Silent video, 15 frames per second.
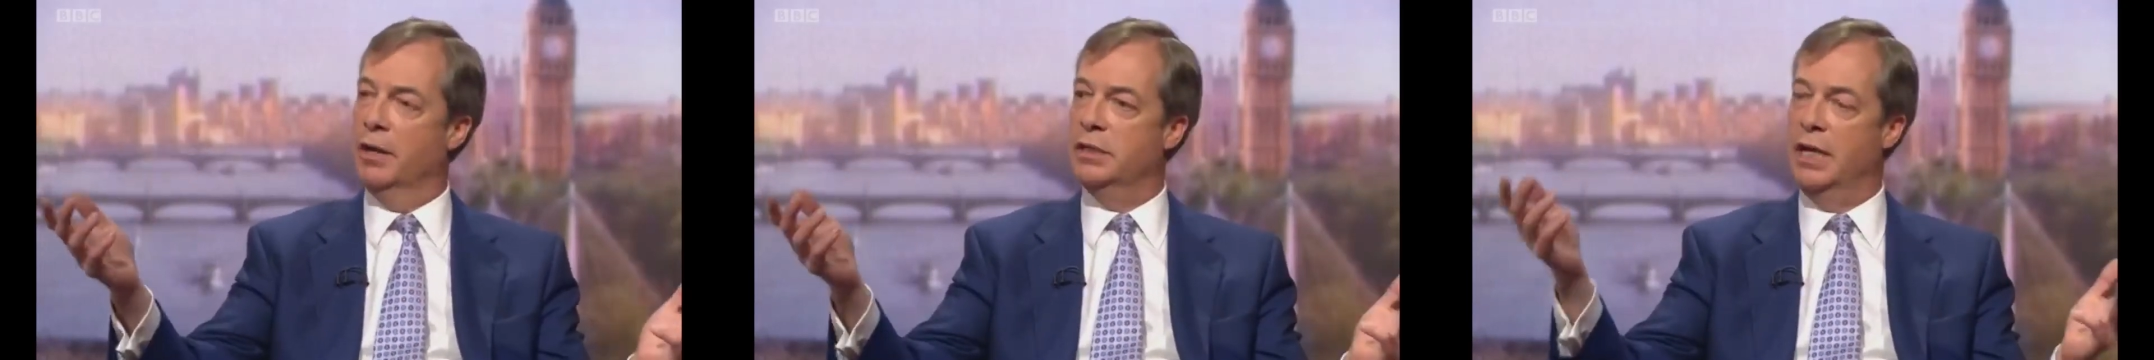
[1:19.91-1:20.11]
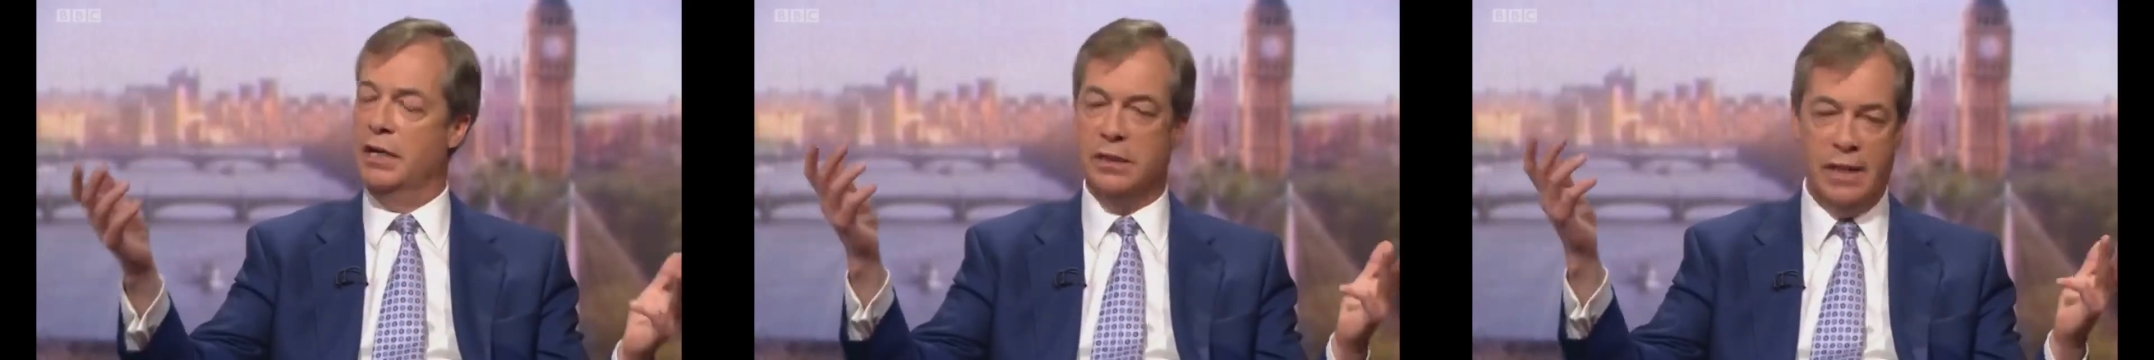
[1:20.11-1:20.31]

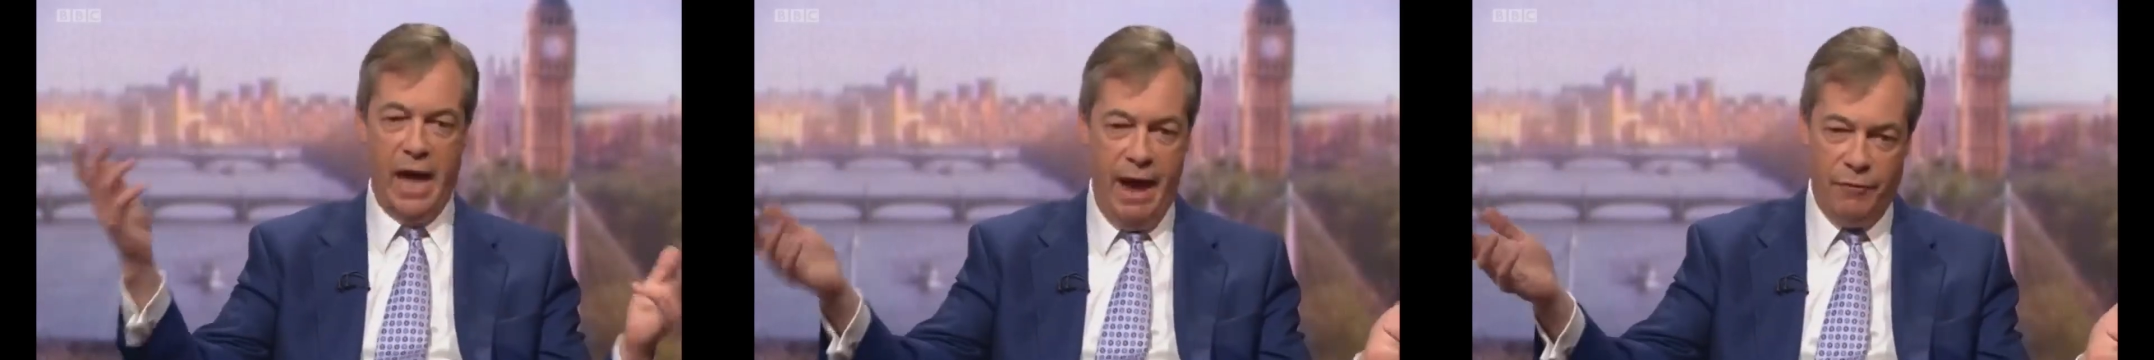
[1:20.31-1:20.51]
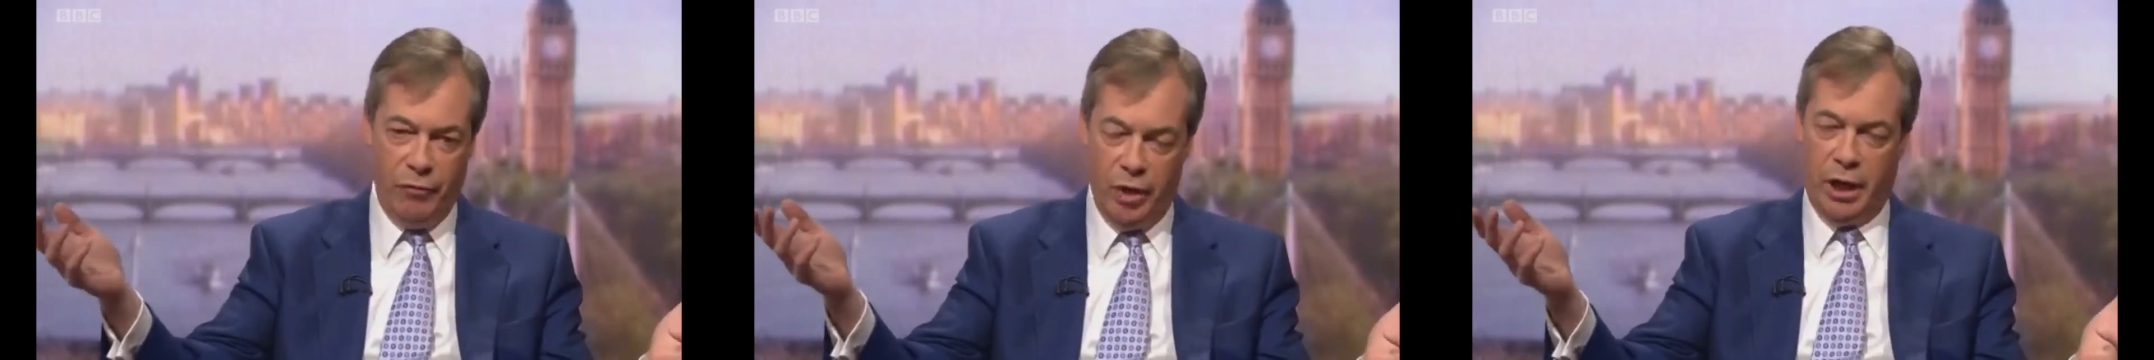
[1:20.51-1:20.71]

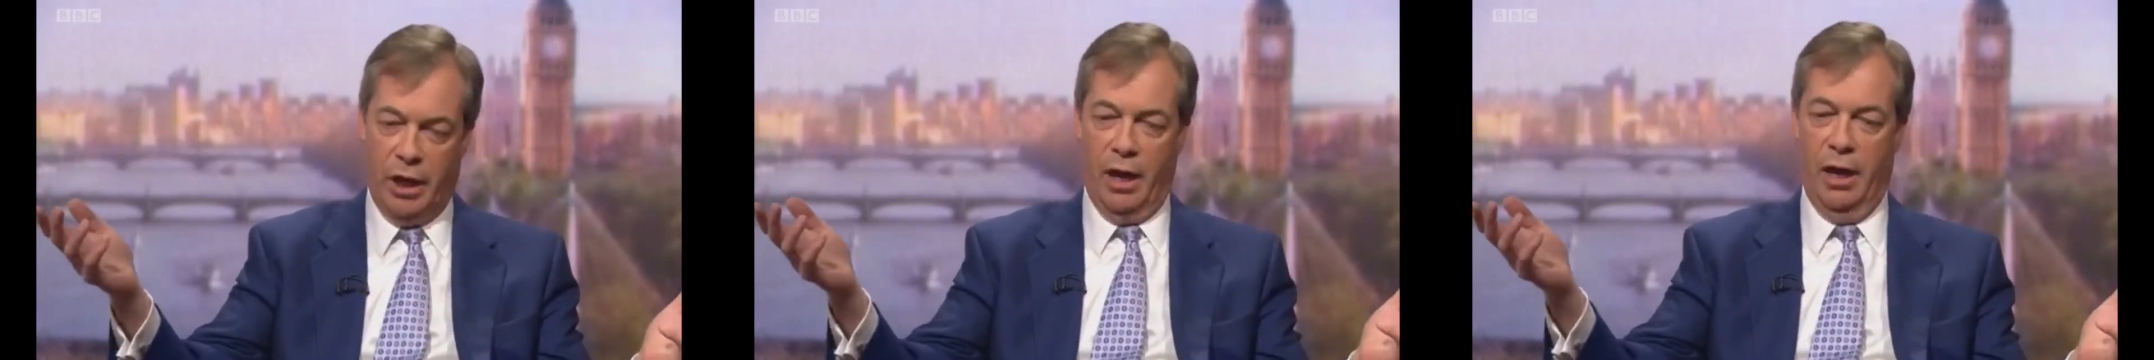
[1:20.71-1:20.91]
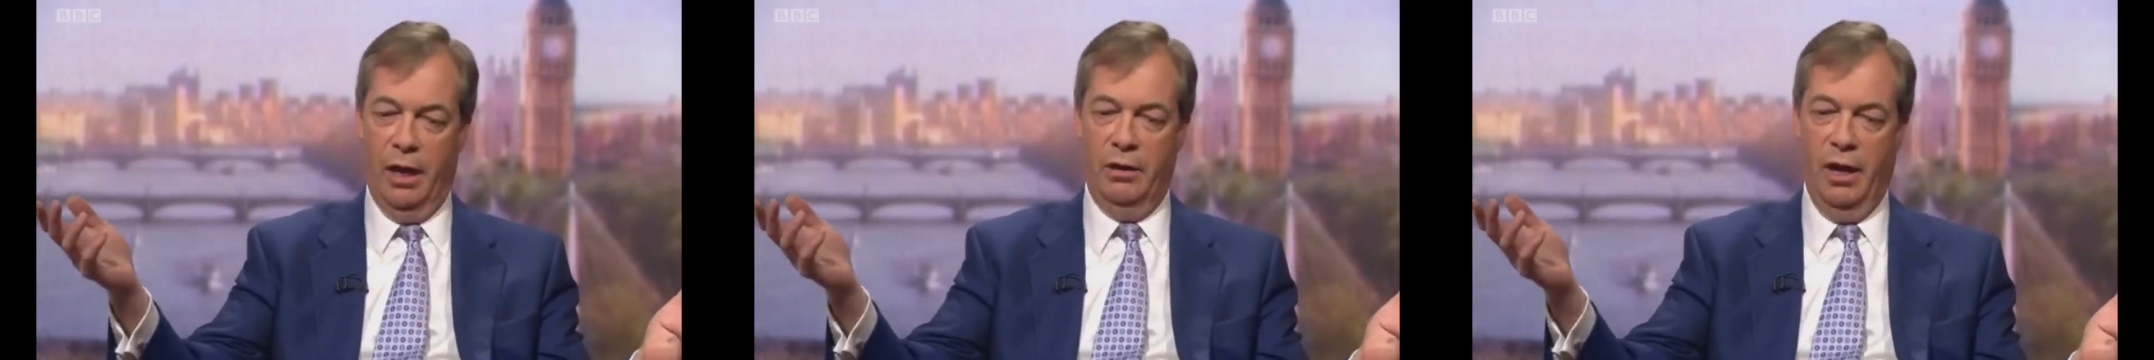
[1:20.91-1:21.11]
politics that's
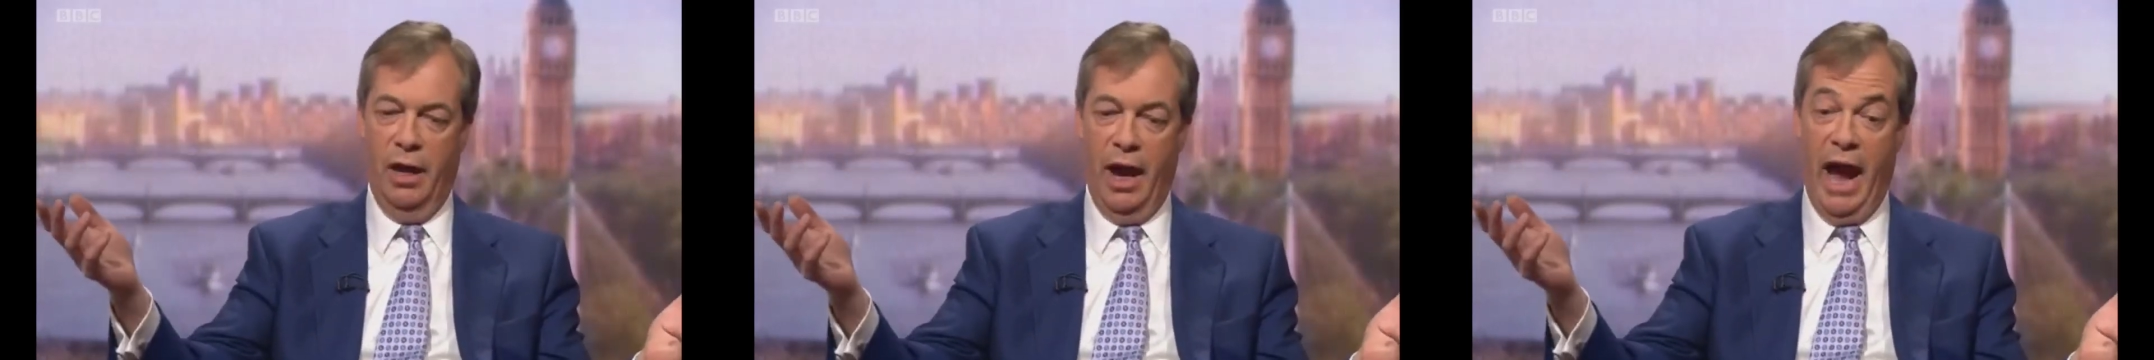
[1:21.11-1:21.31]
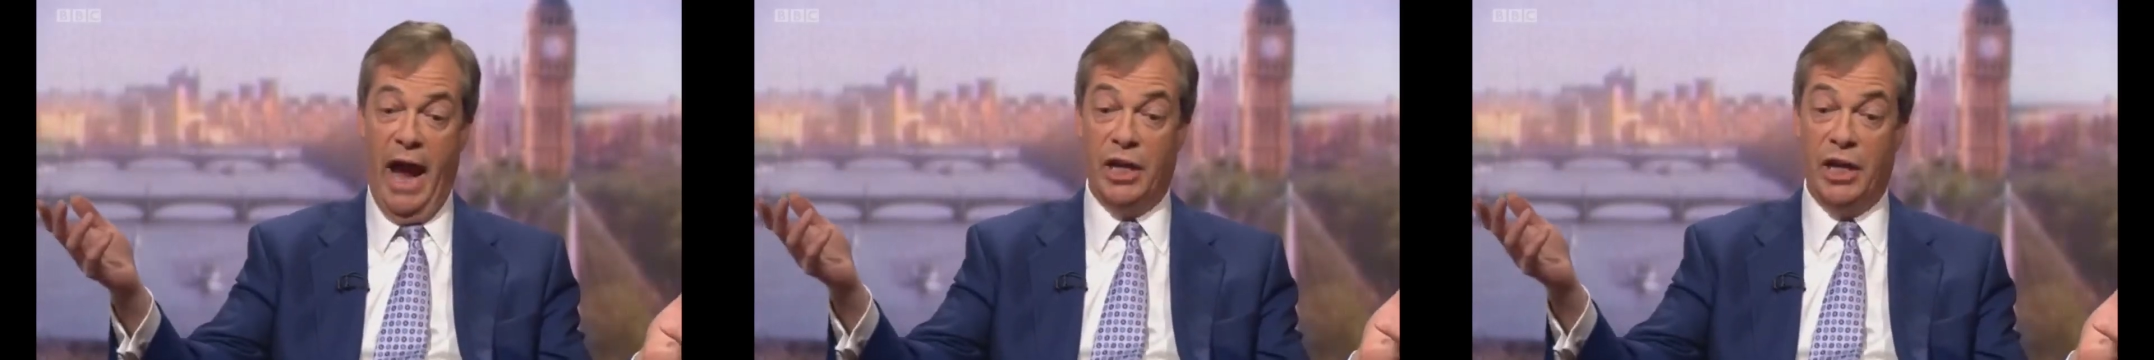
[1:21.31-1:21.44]
ever occurred,